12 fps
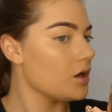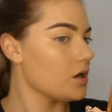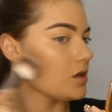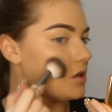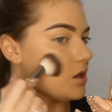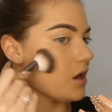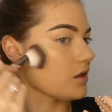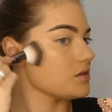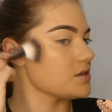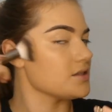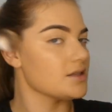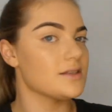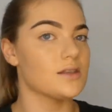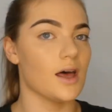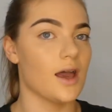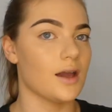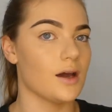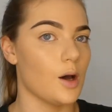And yeah, this is
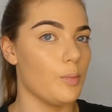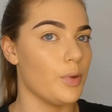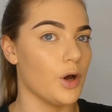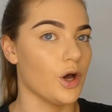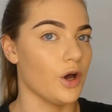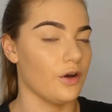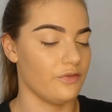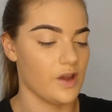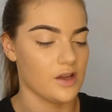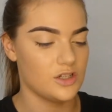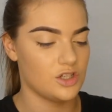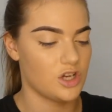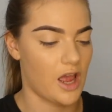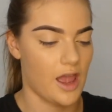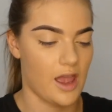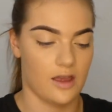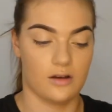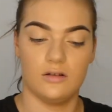like a perfect
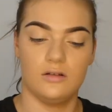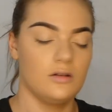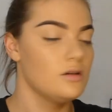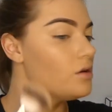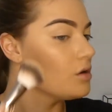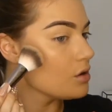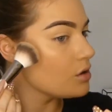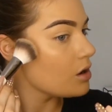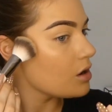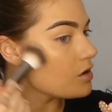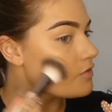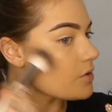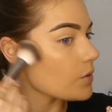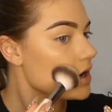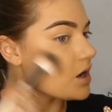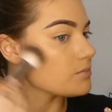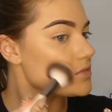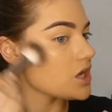shade for when
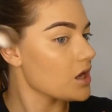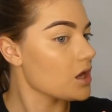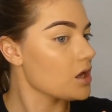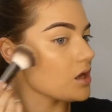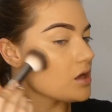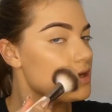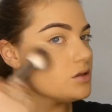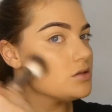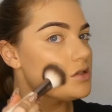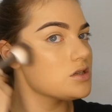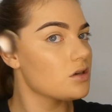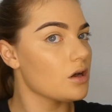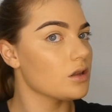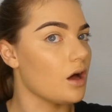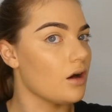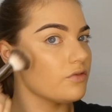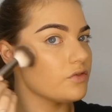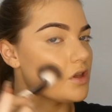I'm tanned.
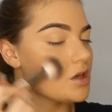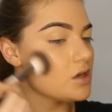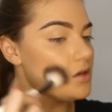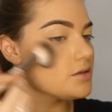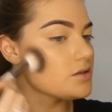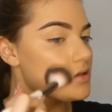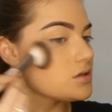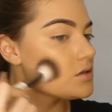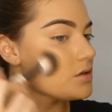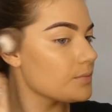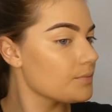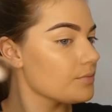Love this.